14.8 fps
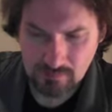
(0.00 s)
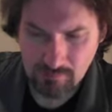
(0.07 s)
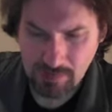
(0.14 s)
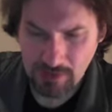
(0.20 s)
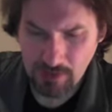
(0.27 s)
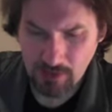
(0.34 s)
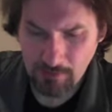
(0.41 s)

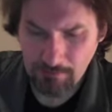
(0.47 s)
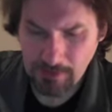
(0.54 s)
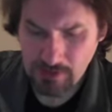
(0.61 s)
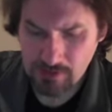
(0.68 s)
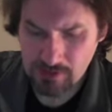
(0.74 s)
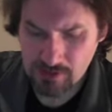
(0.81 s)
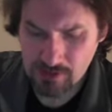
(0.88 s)
all
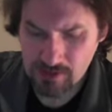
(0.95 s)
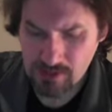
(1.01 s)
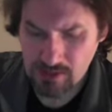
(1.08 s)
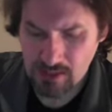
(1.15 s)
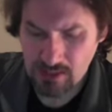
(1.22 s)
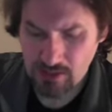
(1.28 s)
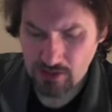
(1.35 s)
appearances,
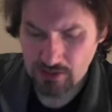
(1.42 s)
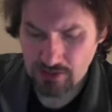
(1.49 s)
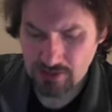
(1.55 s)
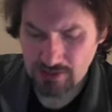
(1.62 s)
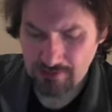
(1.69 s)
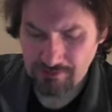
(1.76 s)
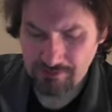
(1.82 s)
it looks
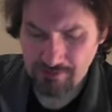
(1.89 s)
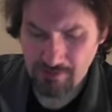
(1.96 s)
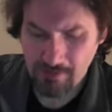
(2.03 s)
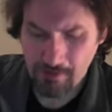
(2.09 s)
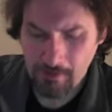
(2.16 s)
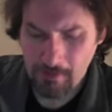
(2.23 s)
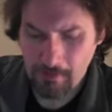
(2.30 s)
as if
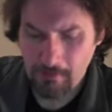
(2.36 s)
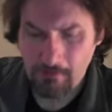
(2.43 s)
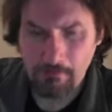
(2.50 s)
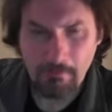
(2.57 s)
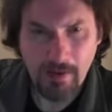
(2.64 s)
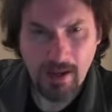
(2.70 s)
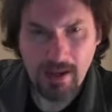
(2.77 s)

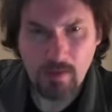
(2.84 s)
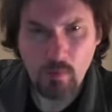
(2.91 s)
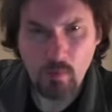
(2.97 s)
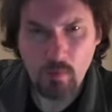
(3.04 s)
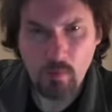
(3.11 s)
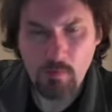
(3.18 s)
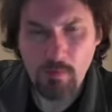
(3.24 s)

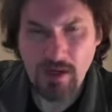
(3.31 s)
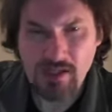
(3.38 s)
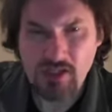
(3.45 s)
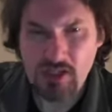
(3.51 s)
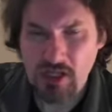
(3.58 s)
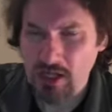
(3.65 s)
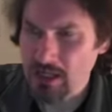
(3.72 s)
my
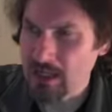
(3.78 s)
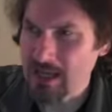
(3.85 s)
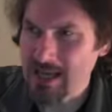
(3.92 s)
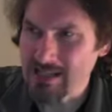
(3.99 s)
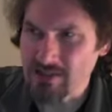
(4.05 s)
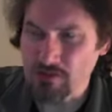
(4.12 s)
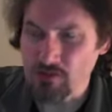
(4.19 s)
channel
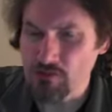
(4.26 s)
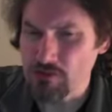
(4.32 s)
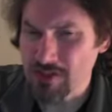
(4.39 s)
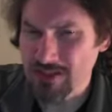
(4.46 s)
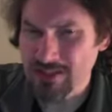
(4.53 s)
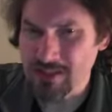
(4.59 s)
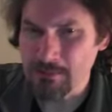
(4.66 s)
hasn't
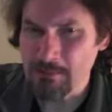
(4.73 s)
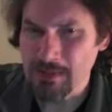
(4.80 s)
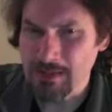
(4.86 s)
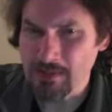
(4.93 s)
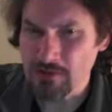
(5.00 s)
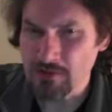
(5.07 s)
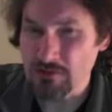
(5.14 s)
really
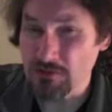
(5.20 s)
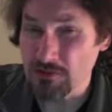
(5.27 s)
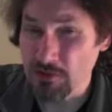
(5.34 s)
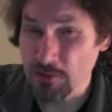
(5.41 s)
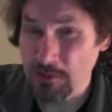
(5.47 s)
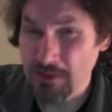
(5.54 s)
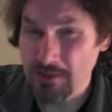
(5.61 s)
been
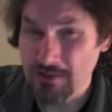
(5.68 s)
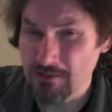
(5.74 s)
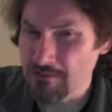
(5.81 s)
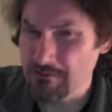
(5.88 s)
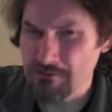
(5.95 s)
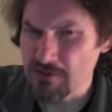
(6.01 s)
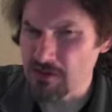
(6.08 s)
growing
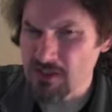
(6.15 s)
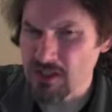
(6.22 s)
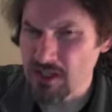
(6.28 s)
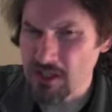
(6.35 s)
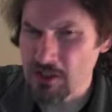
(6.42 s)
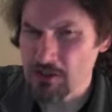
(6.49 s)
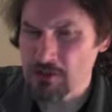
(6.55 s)
for
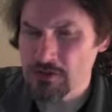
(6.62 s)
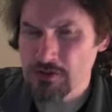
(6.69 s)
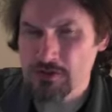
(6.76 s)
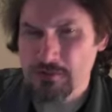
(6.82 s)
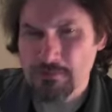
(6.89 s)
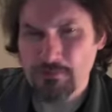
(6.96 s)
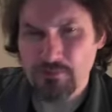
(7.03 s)

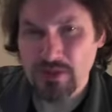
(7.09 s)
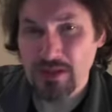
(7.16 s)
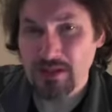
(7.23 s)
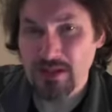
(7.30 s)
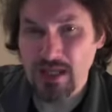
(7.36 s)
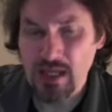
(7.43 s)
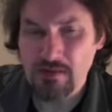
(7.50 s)
years,
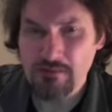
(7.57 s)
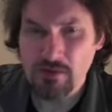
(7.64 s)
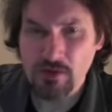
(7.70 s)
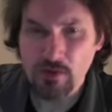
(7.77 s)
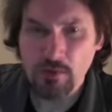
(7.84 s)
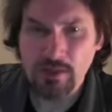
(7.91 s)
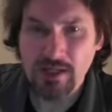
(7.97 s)
even
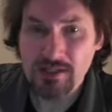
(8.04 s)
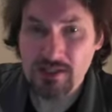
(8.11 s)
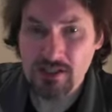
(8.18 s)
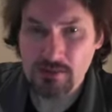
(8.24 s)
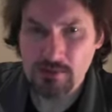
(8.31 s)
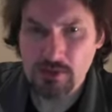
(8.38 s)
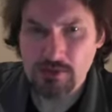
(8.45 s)
though that
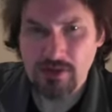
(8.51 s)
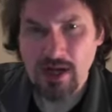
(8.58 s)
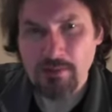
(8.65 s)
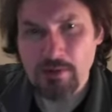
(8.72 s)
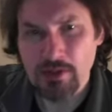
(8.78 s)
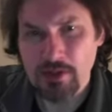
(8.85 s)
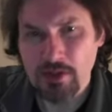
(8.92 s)

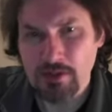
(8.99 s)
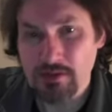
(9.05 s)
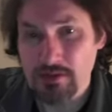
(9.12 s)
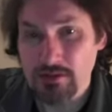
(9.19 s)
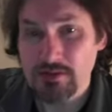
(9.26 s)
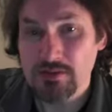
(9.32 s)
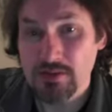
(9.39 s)
subscriber
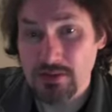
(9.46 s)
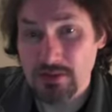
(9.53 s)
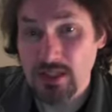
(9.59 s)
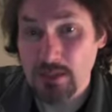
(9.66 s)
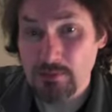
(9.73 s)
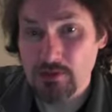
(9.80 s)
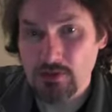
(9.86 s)
count
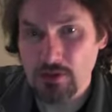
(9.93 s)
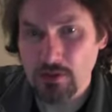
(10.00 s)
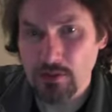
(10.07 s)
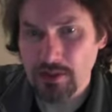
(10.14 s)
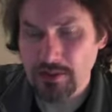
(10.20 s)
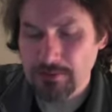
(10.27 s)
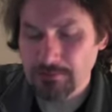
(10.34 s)
keeps
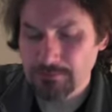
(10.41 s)
growing.